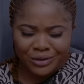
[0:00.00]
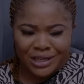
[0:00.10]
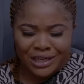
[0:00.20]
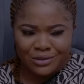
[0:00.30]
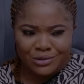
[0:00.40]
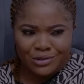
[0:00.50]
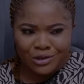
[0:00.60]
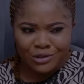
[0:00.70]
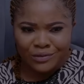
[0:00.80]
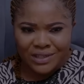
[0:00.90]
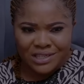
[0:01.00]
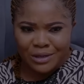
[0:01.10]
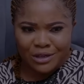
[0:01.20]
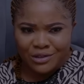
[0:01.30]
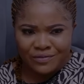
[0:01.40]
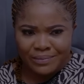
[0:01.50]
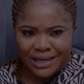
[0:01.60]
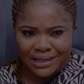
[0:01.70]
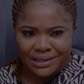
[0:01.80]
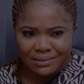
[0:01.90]
You can't lose all of this because of
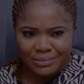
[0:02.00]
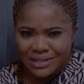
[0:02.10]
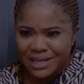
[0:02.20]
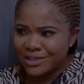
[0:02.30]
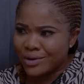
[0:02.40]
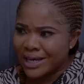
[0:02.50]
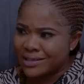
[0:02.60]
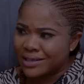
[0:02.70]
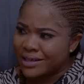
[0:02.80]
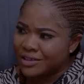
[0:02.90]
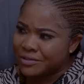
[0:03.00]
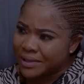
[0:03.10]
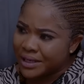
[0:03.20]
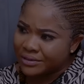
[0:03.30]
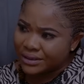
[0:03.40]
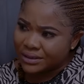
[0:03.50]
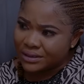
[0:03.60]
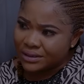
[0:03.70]
Mike. Besides, you guys are legally married.